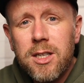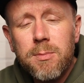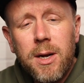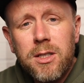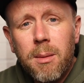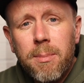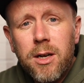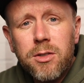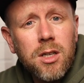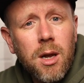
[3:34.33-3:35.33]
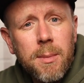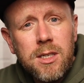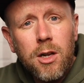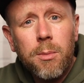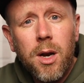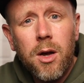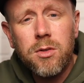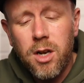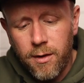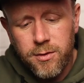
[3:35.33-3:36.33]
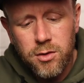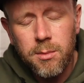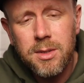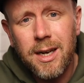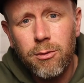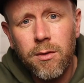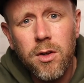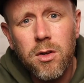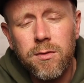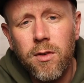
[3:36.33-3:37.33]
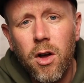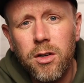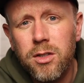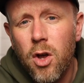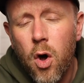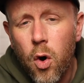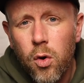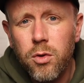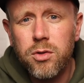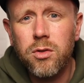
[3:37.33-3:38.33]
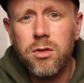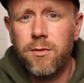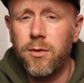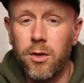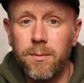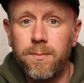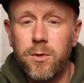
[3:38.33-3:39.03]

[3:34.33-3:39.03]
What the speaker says: Smash that bell so you don't miss any uploads, live streams, tech reviews, vlogs, all sorts of fun.